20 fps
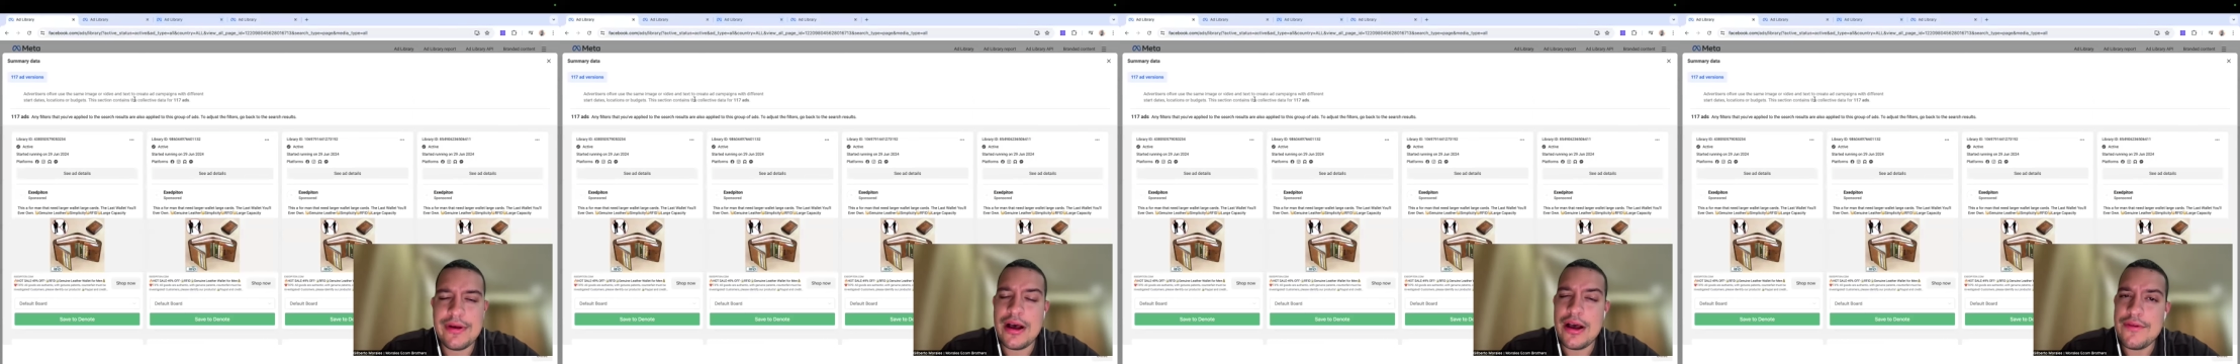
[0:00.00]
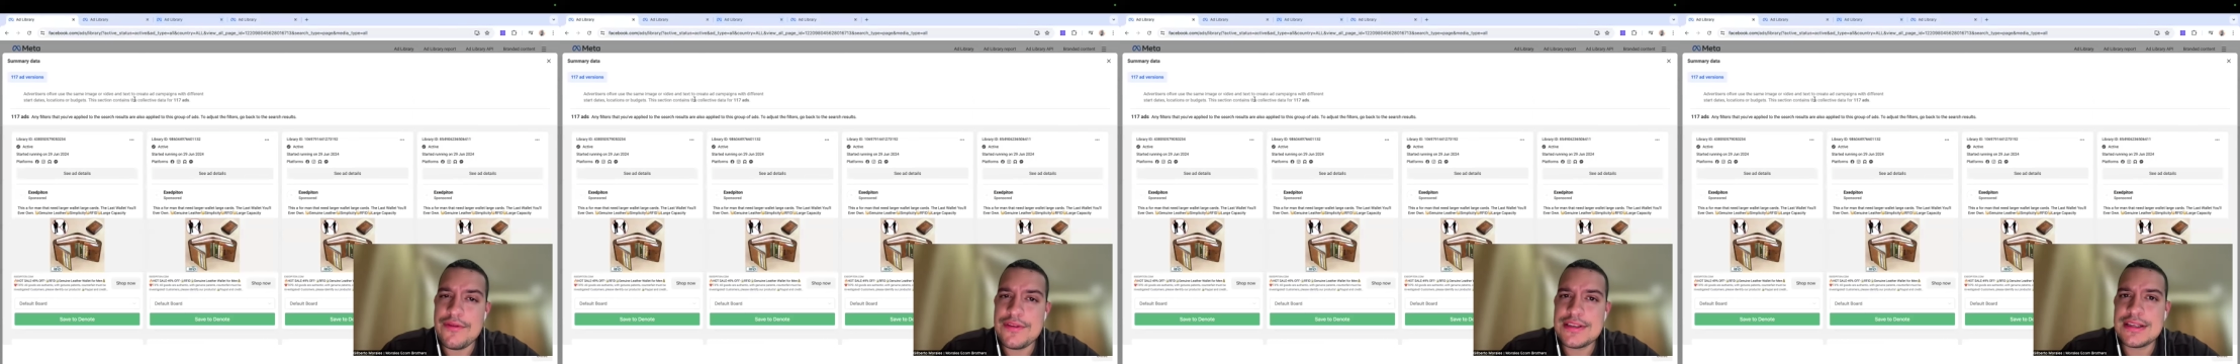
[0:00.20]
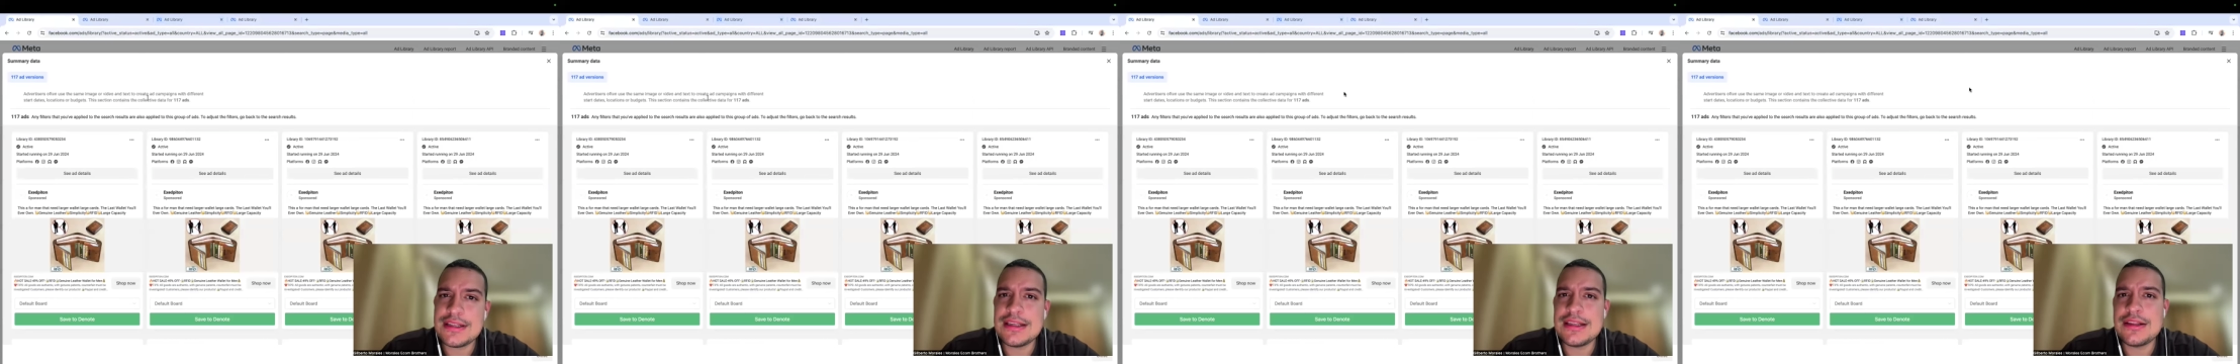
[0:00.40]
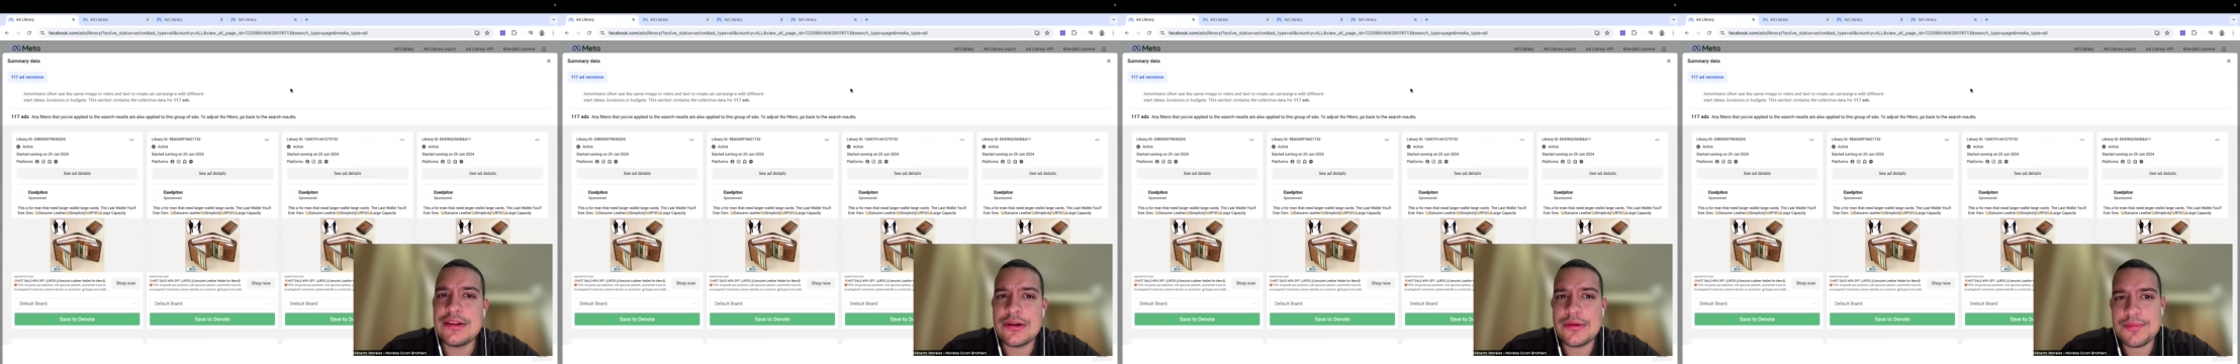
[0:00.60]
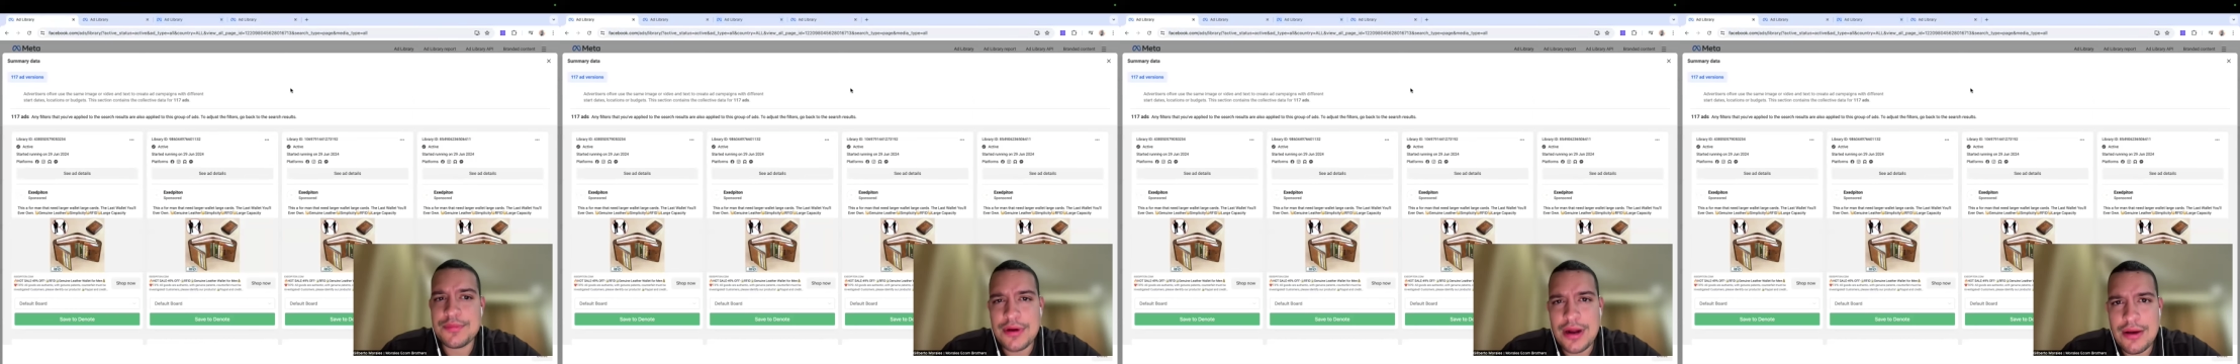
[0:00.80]
Obviously,
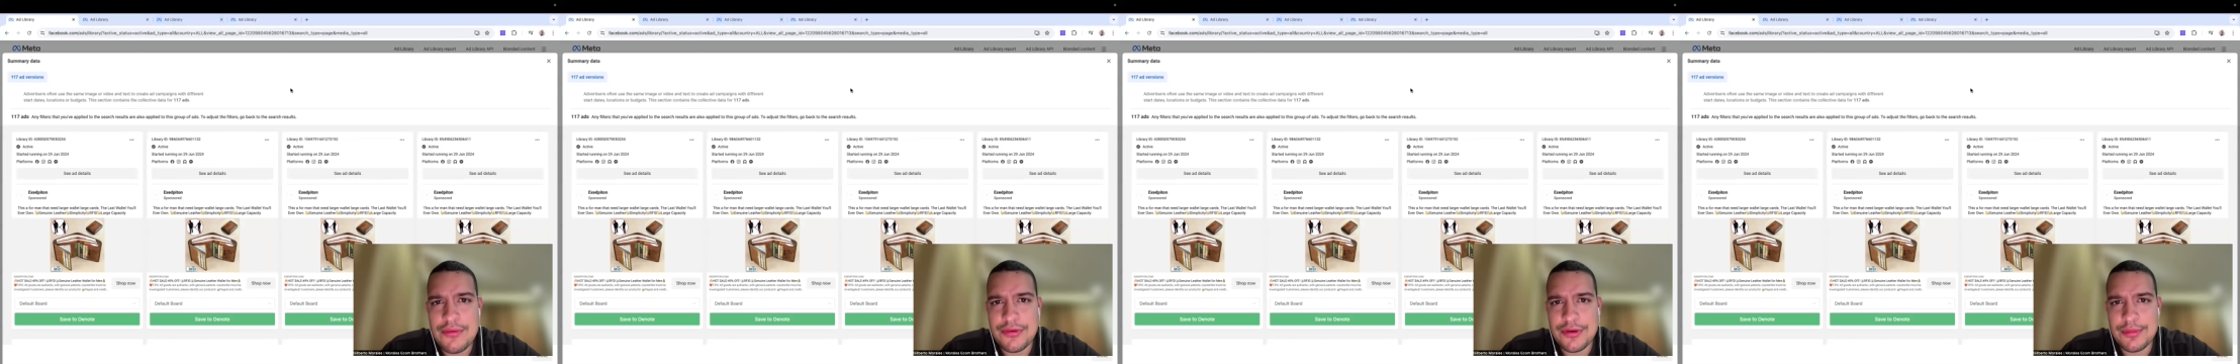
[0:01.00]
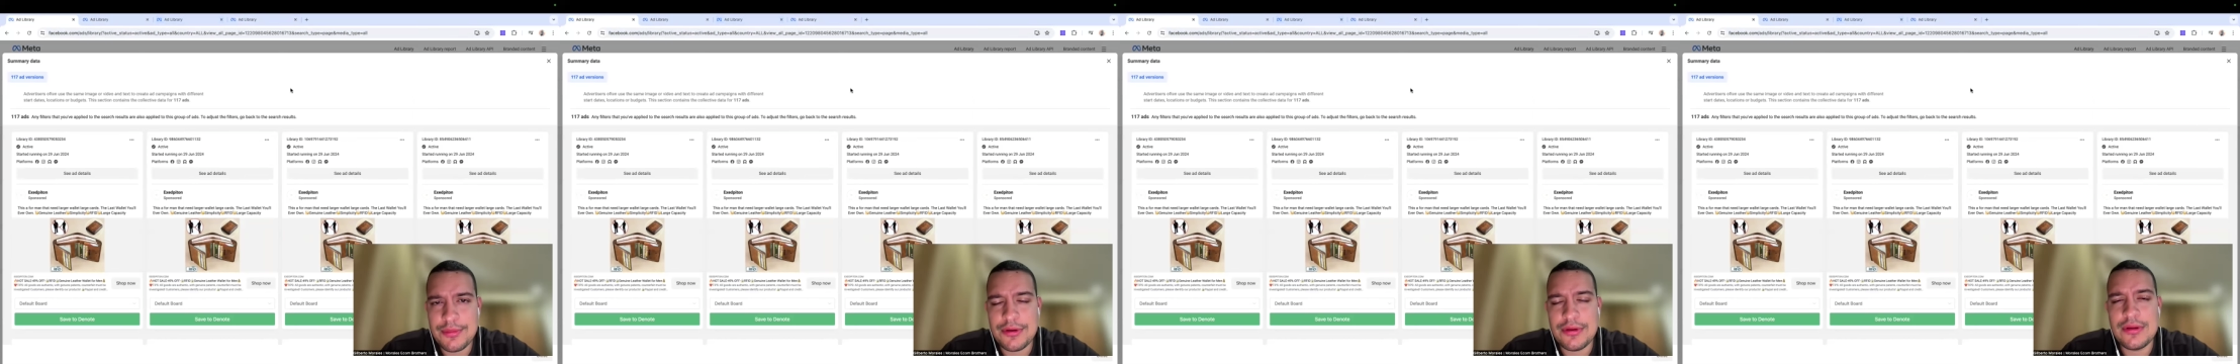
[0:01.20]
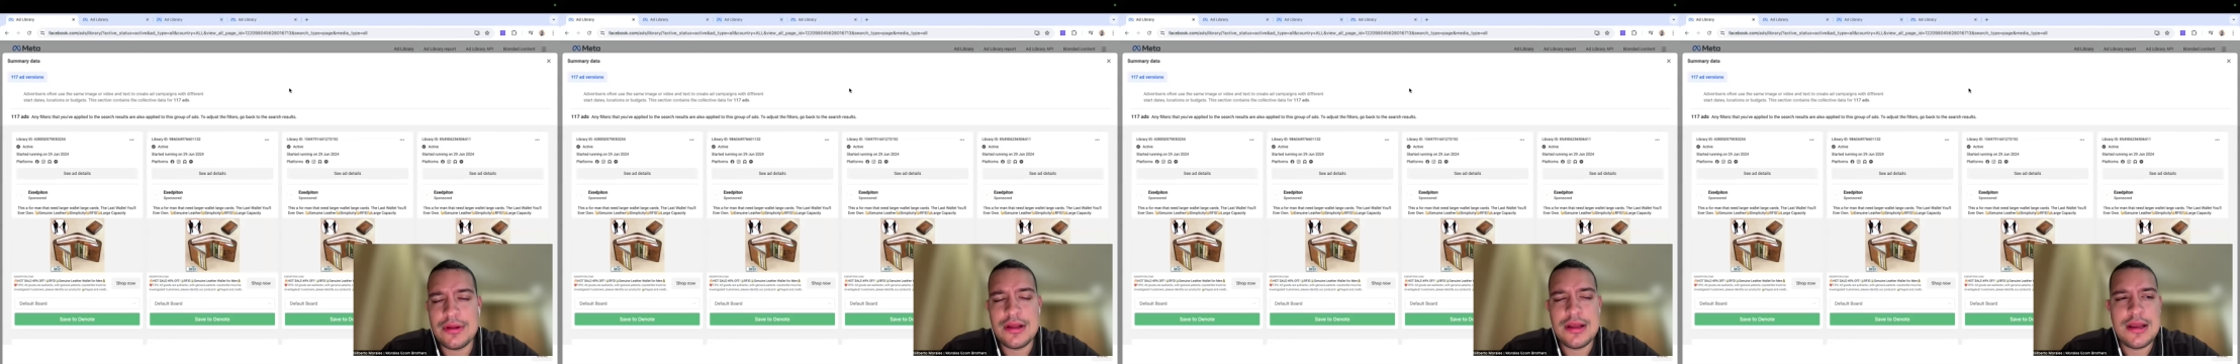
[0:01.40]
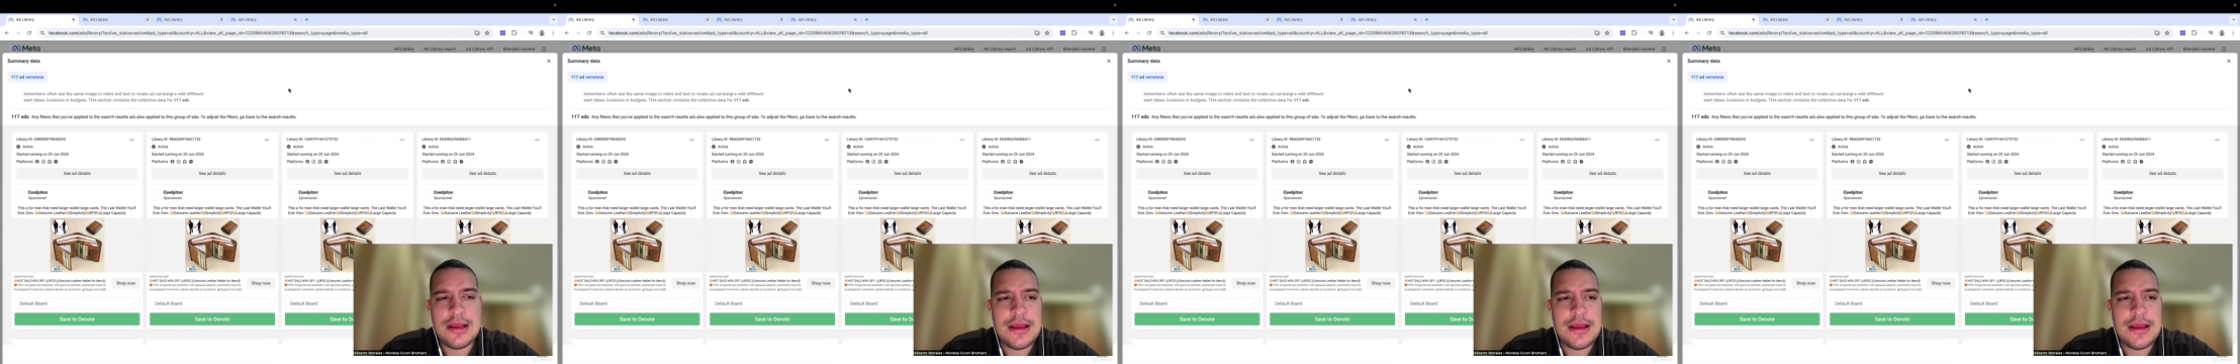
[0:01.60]
they're profitable.